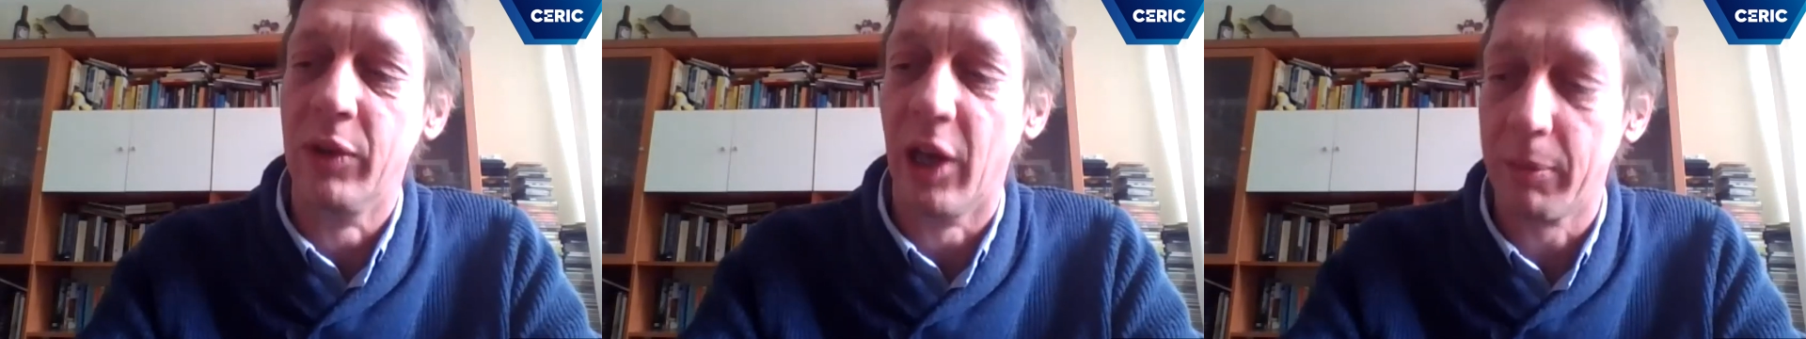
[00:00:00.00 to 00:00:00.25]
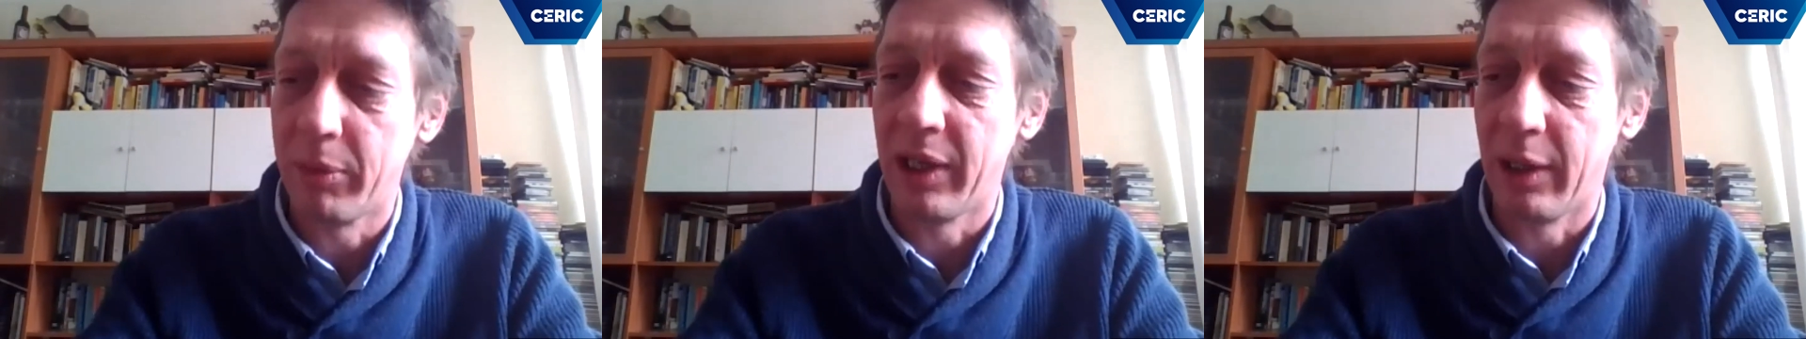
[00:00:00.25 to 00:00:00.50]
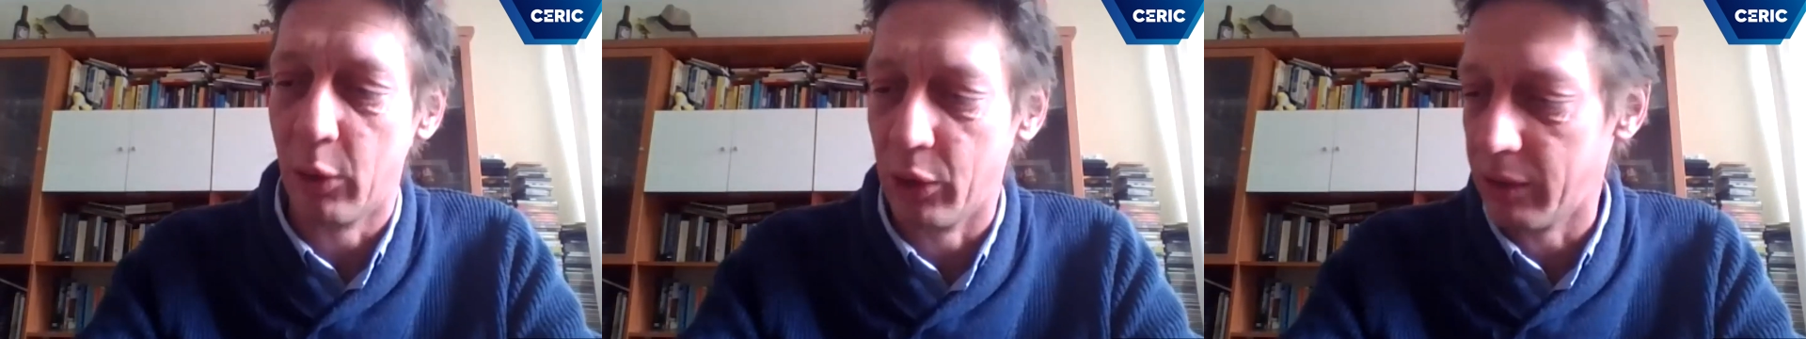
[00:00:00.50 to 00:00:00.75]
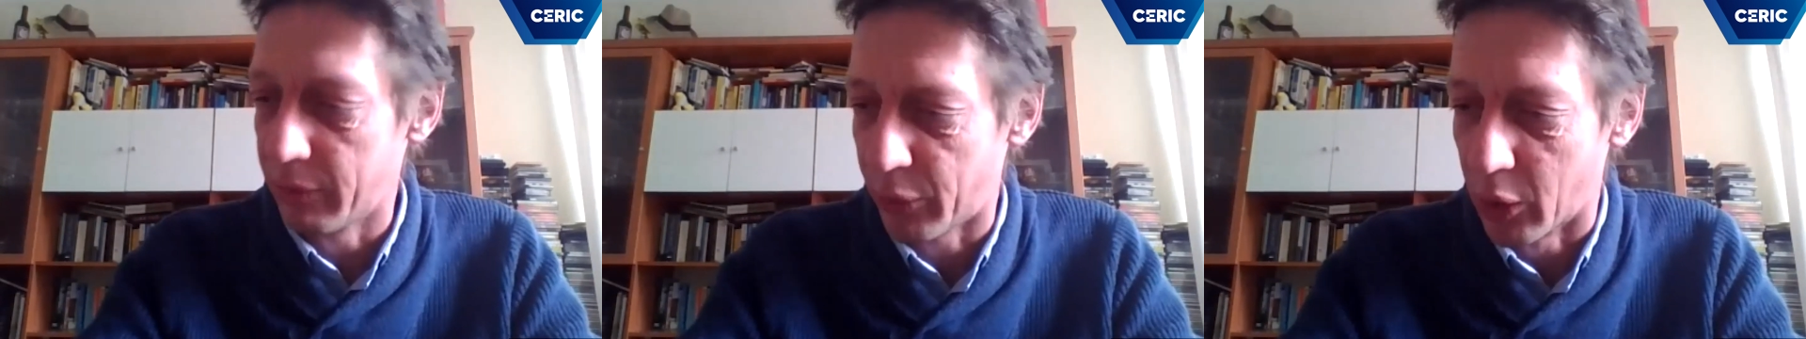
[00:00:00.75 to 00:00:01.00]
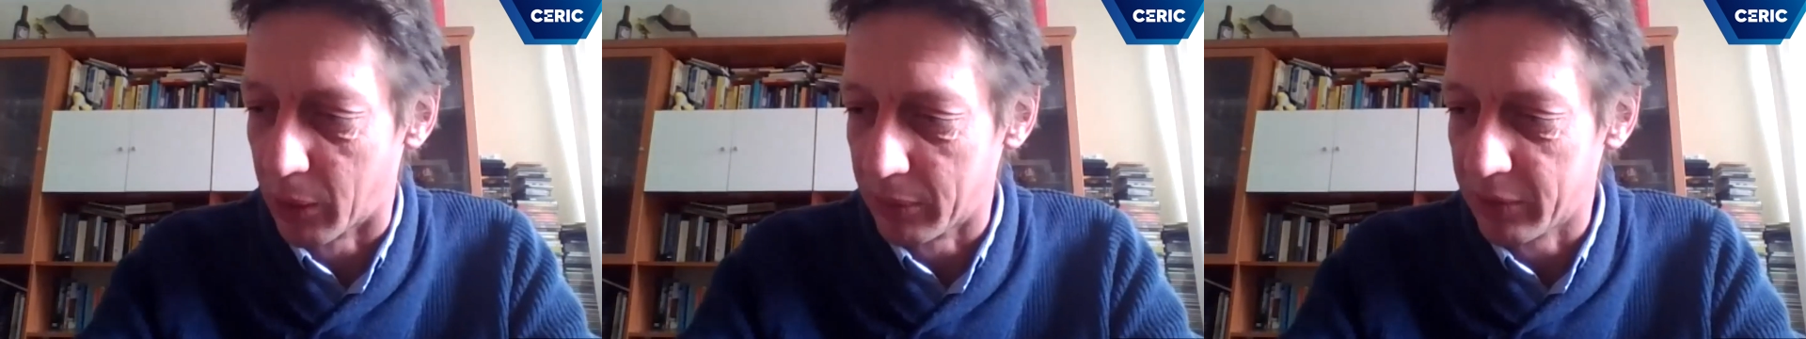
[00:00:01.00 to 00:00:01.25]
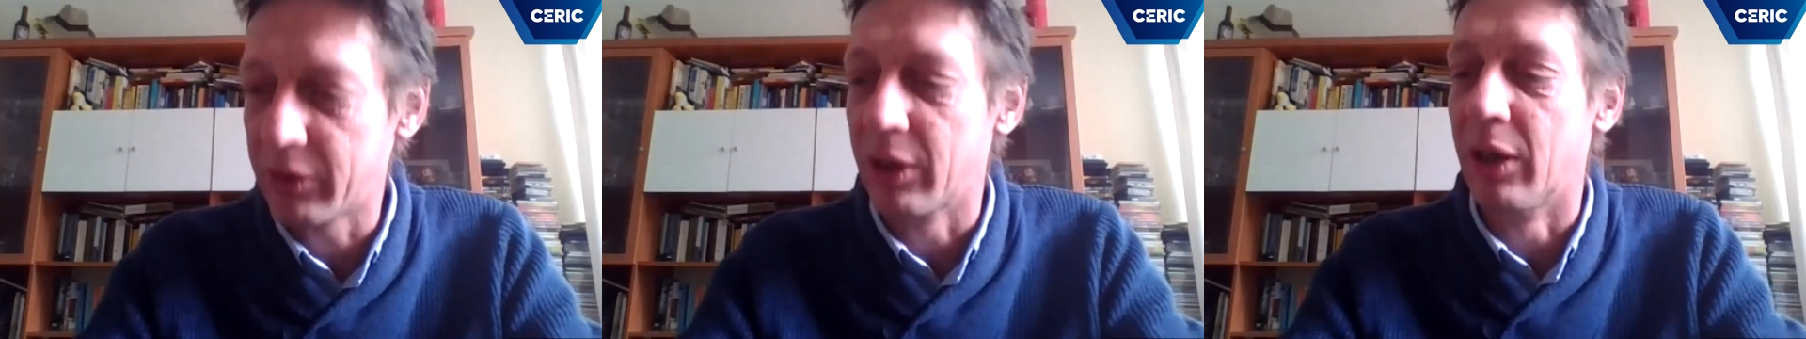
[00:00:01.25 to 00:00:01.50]
Not being good
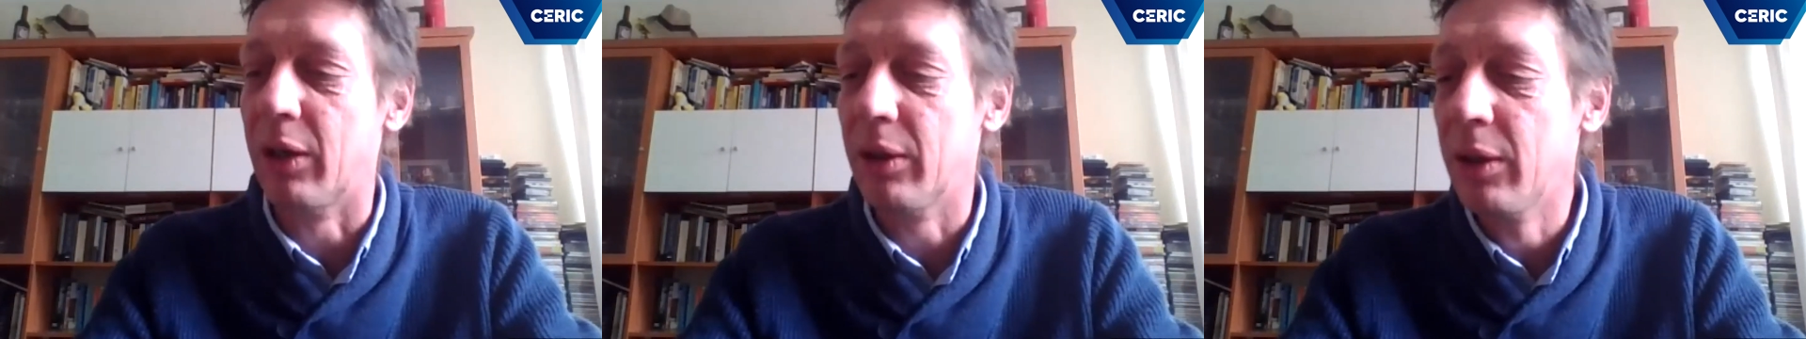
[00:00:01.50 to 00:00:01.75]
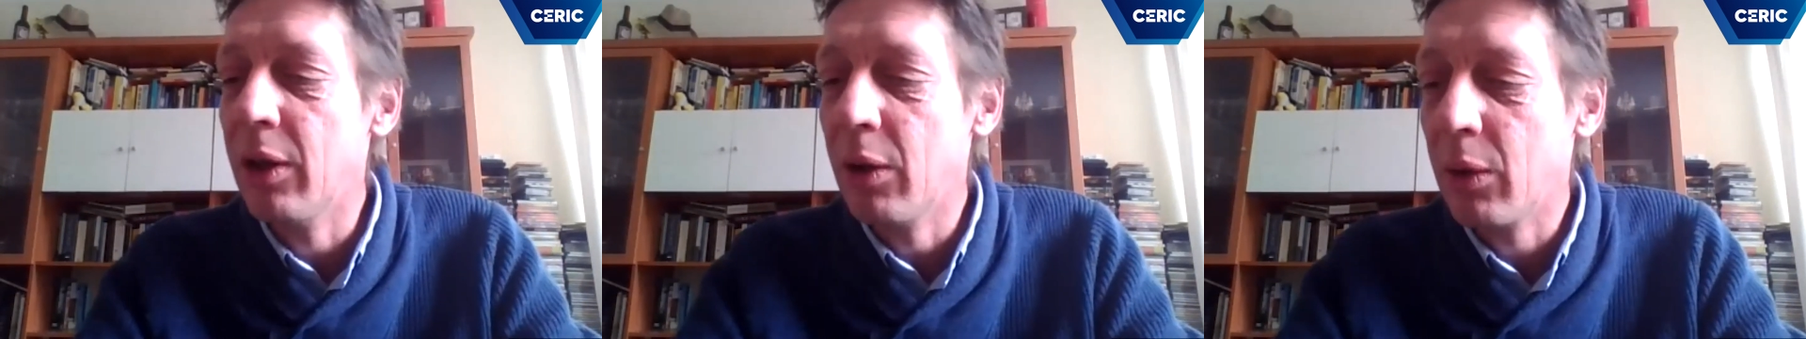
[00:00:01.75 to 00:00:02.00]
informed. So